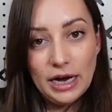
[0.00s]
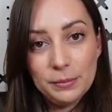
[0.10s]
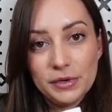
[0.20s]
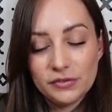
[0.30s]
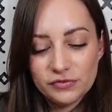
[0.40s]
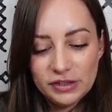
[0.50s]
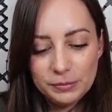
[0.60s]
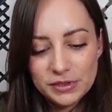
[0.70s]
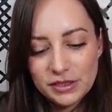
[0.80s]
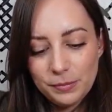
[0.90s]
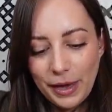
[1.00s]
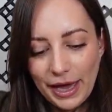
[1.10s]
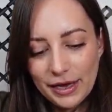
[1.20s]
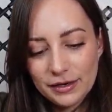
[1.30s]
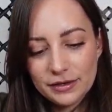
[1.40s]
I'm going to flip to the
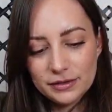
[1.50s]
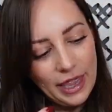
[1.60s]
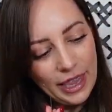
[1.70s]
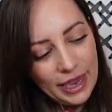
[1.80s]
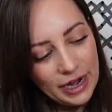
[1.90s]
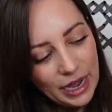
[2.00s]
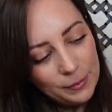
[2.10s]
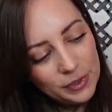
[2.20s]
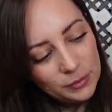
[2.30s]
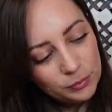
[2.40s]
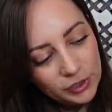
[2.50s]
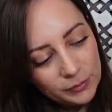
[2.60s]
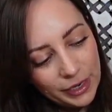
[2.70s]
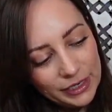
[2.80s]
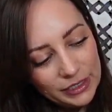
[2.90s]
back and I'm going to
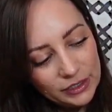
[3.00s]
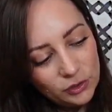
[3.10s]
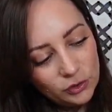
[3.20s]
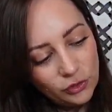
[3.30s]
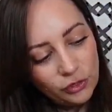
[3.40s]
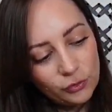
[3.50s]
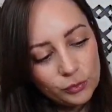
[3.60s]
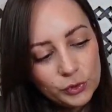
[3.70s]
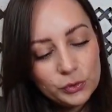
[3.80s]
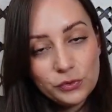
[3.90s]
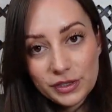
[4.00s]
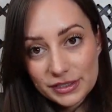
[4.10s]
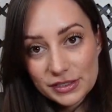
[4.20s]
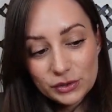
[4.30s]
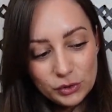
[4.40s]
bring my needle through
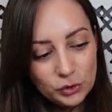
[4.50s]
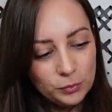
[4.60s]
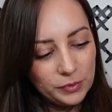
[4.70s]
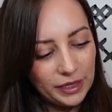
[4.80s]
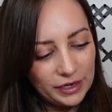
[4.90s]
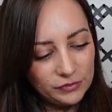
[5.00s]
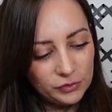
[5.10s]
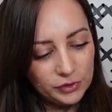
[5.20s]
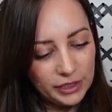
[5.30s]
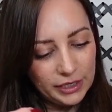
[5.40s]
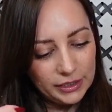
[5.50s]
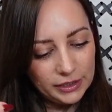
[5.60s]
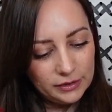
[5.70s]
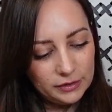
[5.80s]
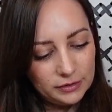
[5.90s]
this loop that I've created.